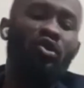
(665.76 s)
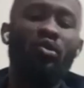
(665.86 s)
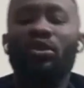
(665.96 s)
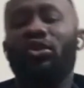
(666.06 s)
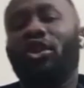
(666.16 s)
when
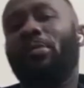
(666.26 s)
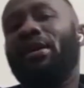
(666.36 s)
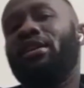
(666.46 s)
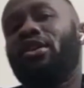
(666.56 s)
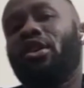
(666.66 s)
you talk about the
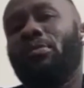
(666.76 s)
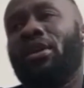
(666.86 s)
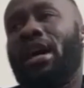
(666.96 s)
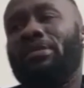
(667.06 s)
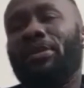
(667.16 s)
economic
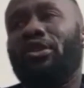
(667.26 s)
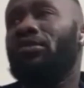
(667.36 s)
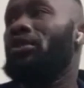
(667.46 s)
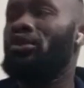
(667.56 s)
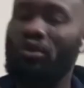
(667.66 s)
aspect of
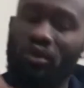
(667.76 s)
it too,